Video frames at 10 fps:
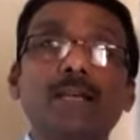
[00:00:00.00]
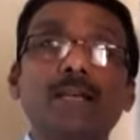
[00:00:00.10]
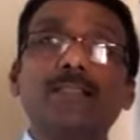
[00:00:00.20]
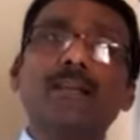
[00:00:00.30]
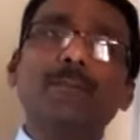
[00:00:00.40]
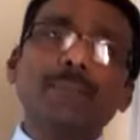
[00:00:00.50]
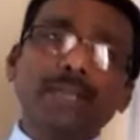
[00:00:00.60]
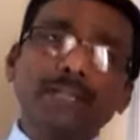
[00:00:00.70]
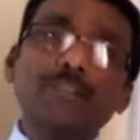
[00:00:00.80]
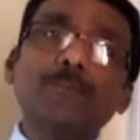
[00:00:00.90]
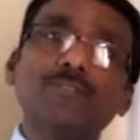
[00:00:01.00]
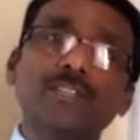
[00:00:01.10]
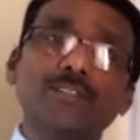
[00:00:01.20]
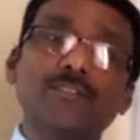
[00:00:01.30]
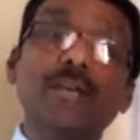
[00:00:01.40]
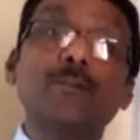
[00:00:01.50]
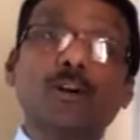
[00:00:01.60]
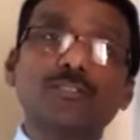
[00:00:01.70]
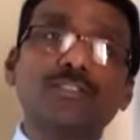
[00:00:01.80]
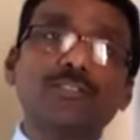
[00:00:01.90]
There are many substances and
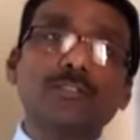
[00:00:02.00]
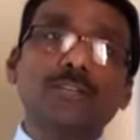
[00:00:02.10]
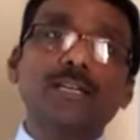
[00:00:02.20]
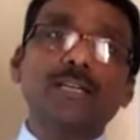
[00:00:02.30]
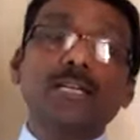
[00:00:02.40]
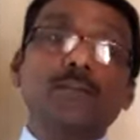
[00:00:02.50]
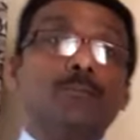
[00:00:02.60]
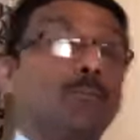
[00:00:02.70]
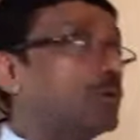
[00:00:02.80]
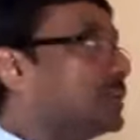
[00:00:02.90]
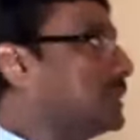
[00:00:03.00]
oxygen. More than